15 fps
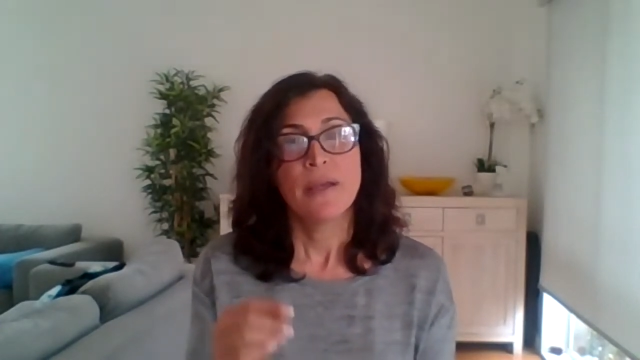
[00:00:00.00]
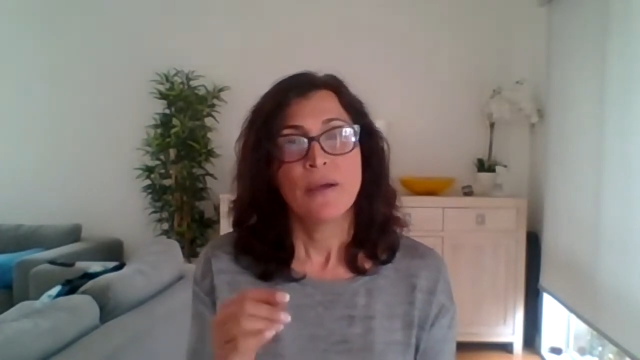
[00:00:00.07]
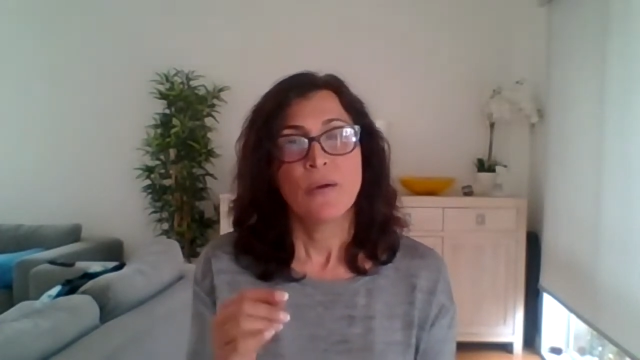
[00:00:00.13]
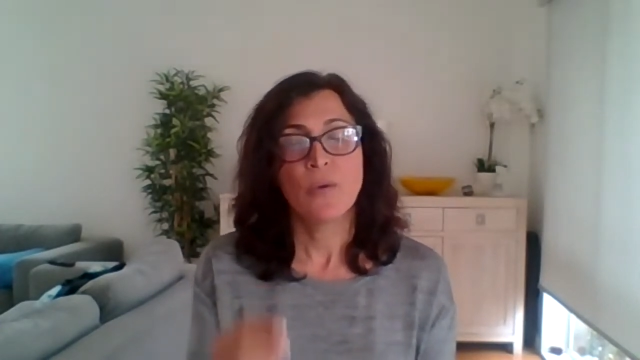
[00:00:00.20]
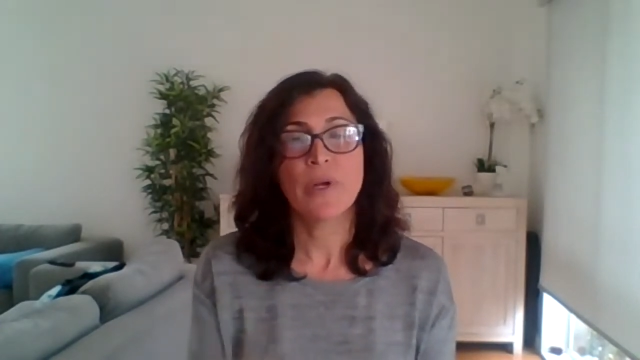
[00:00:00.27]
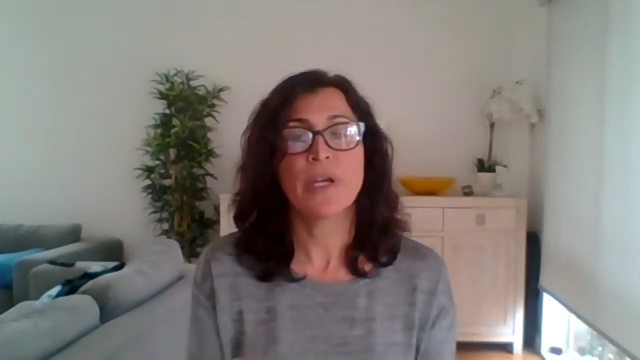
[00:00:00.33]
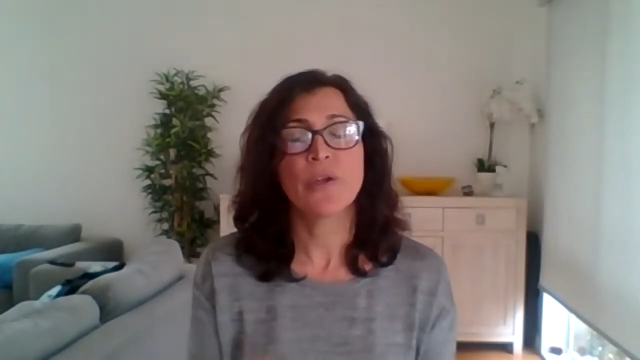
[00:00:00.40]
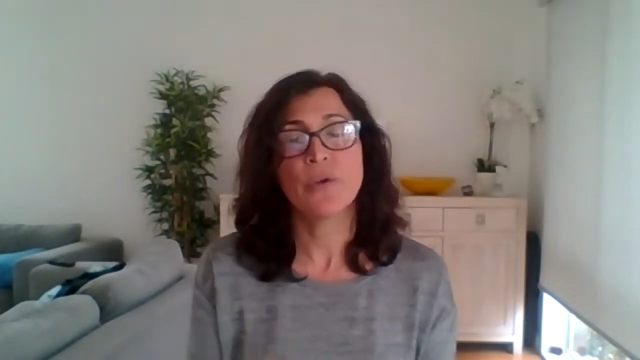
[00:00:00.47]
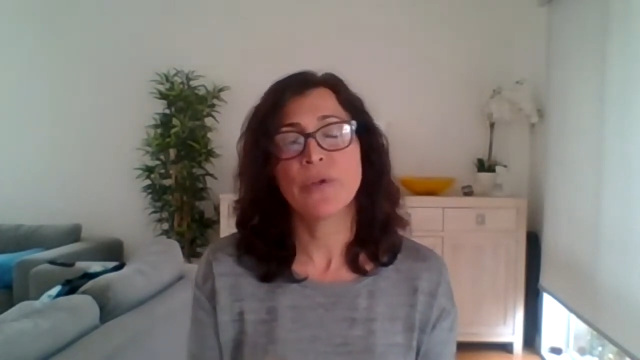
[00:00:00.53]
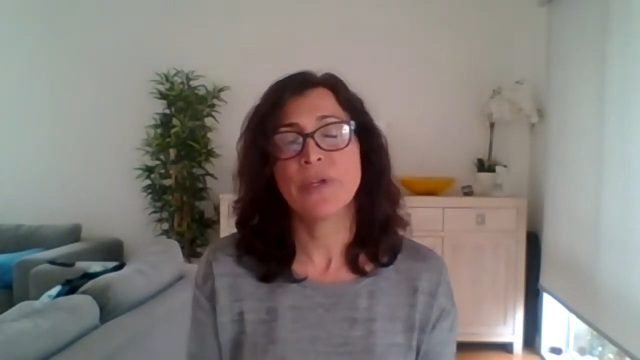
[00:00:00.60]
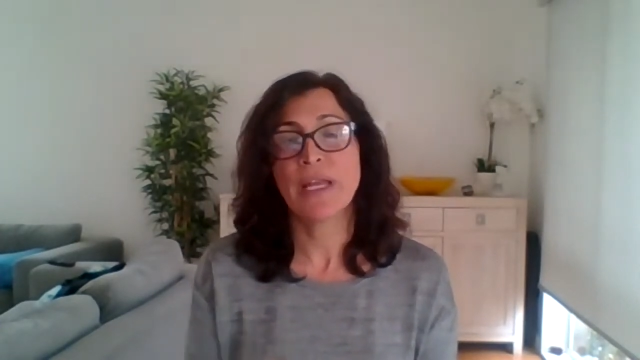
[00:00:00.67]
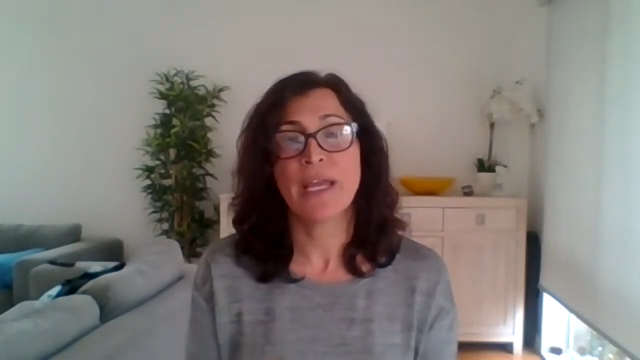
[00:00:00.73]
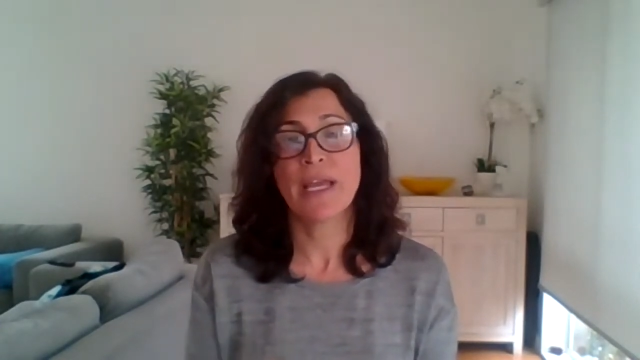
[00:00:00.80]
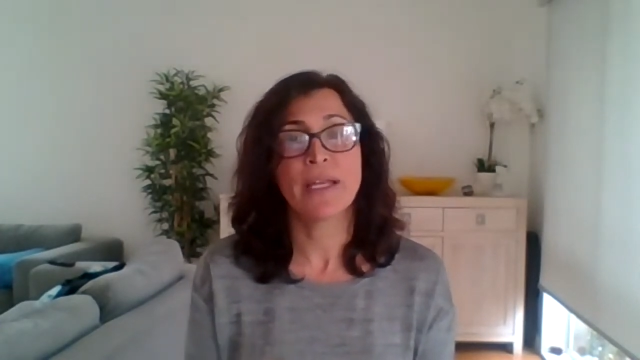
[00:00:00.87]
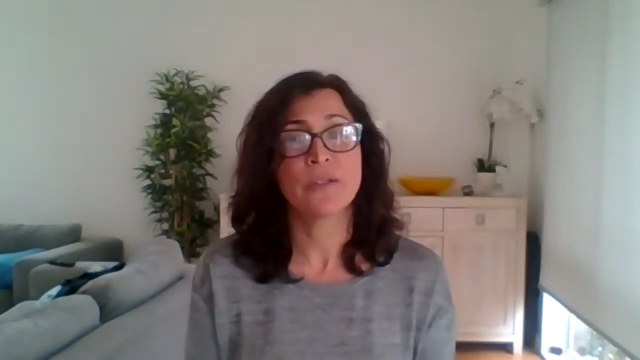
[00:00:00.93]
What I couldn't
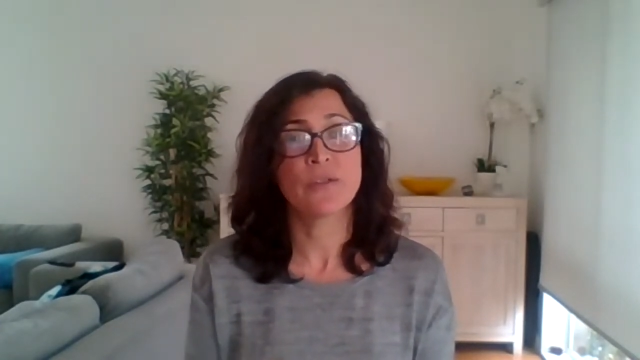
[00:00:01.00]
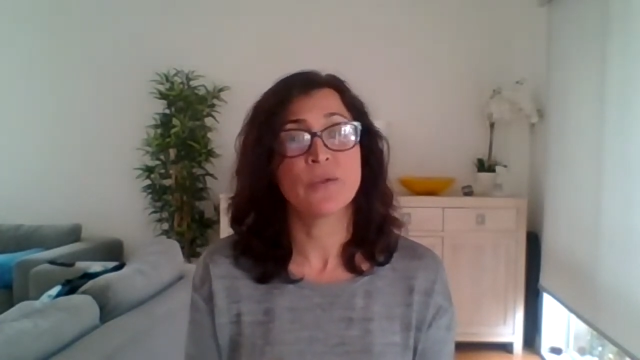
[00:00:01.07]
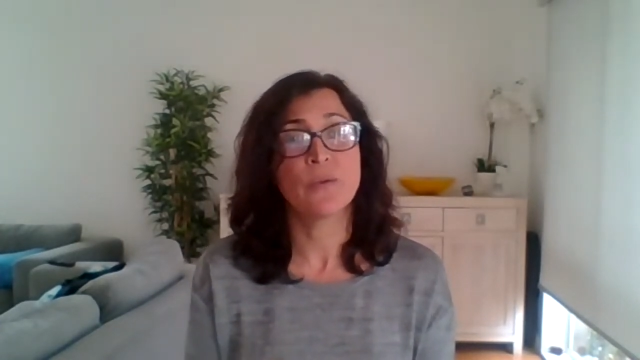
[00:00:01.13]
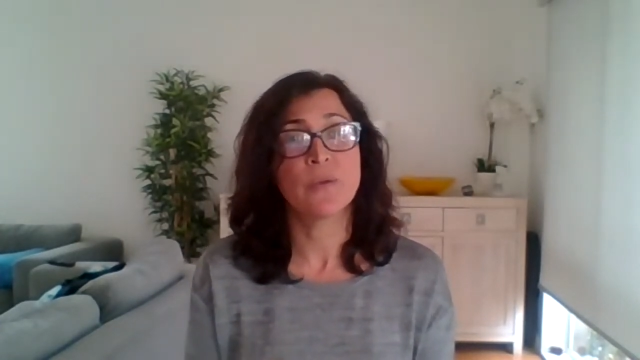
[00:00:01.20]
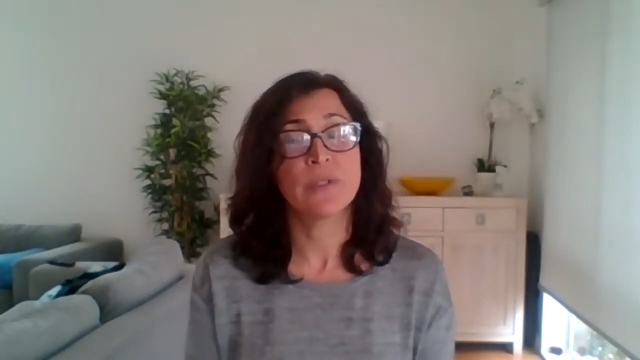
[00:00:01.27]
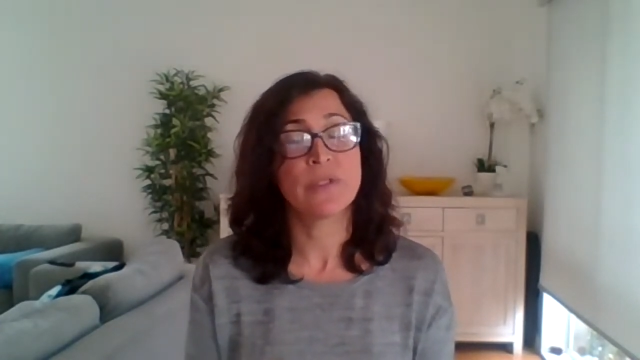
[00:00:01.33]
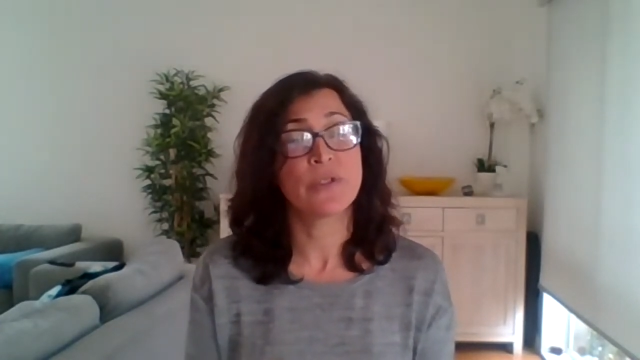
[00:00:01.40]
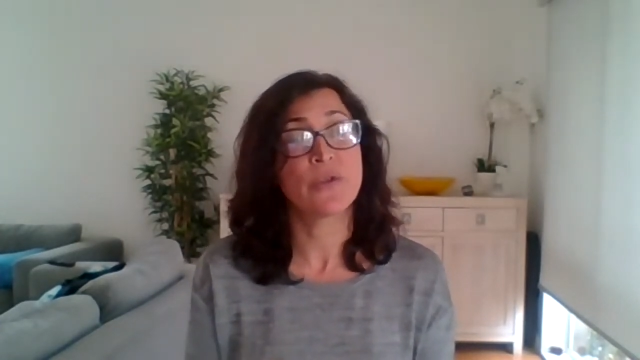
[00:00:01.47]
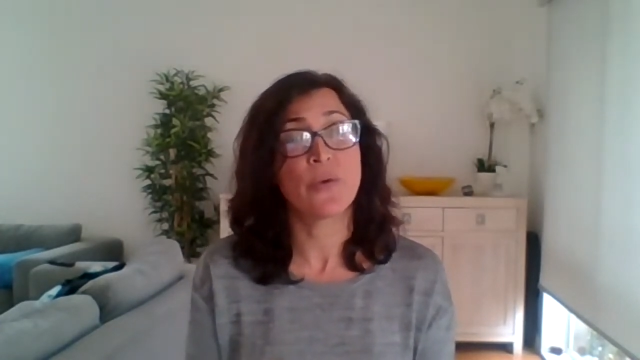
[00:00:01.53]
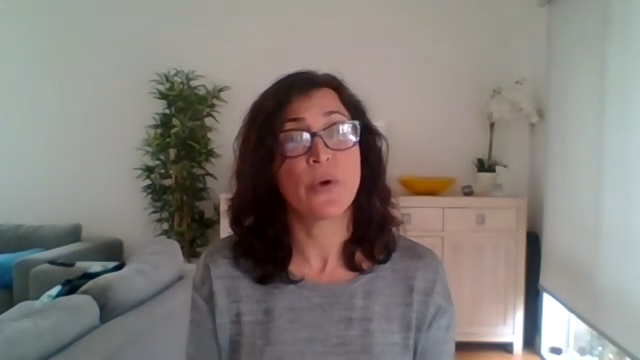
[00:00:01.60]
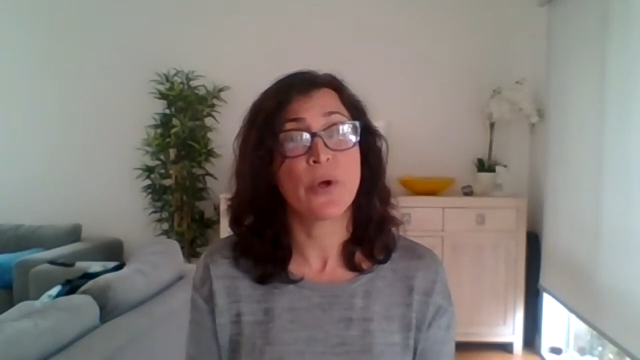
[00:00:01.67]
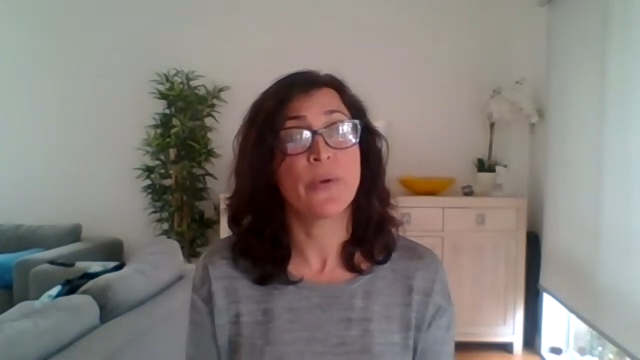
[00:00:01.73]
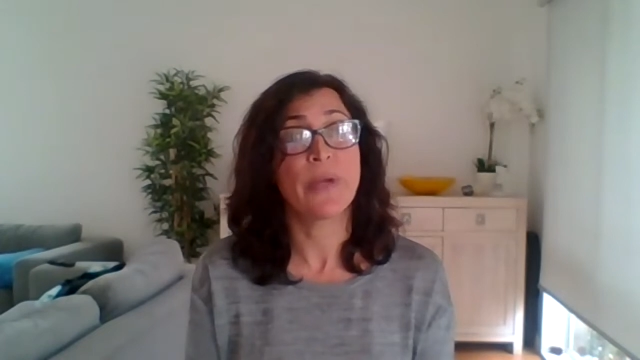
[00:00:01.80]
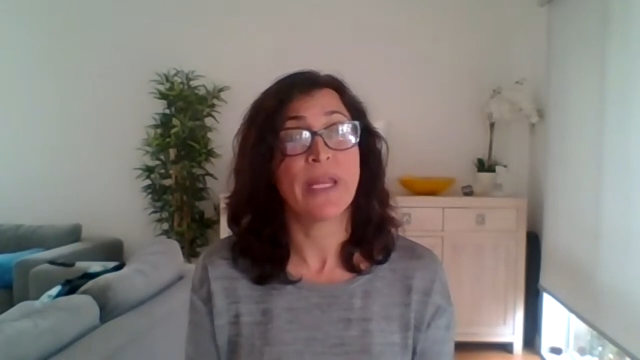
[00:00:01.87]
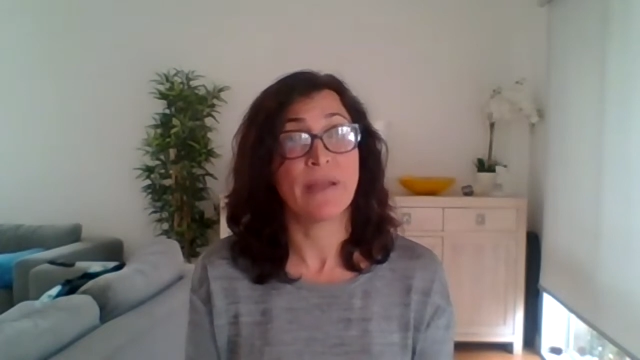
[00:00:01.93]
handle was the
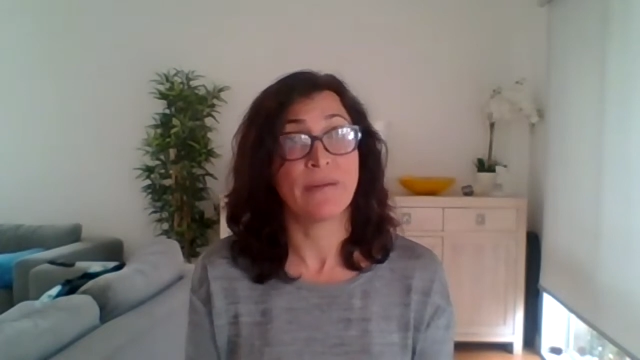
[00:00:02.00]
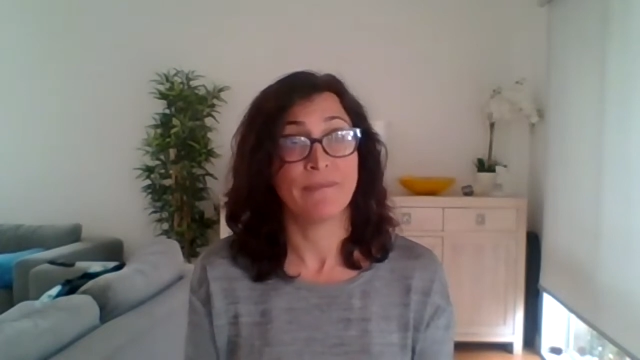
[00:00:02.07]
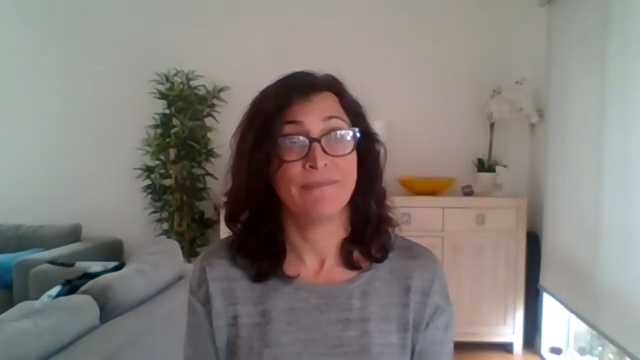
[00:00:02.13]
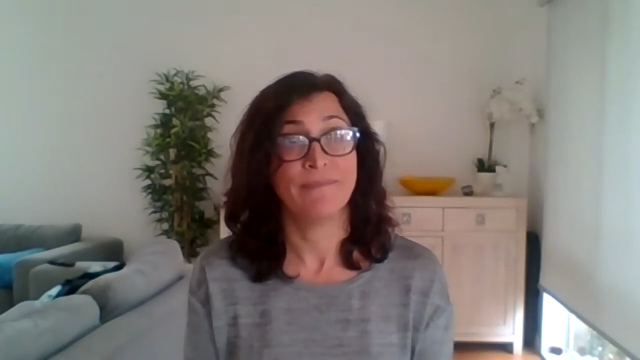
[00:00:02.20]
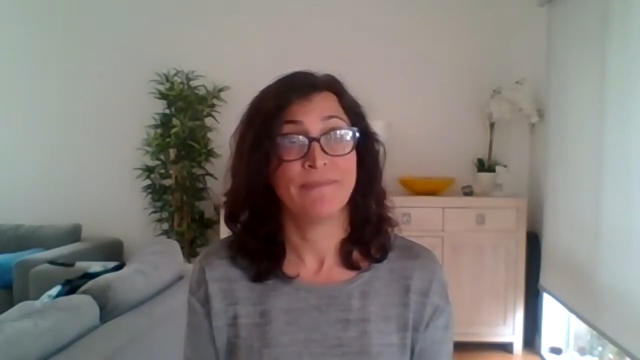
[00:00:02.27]
groaning